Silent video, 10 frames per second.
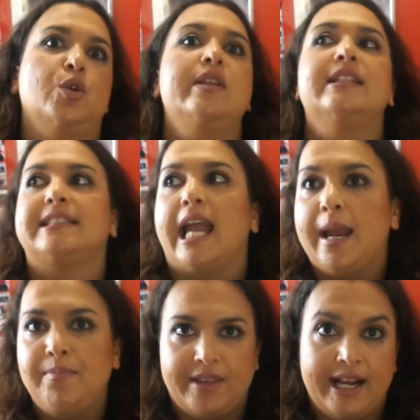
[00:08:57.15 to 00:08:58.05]
doing the
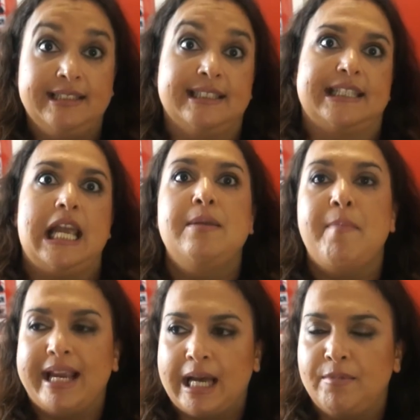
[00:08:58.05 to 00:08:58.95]
same things, the
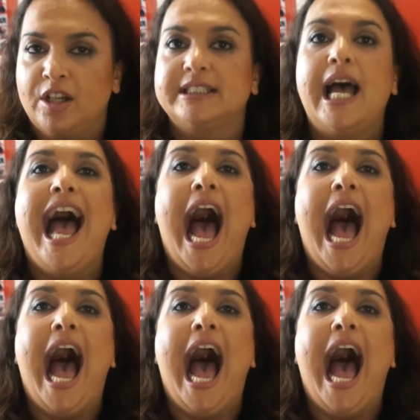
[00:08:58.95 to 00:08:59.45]
same makeup looks.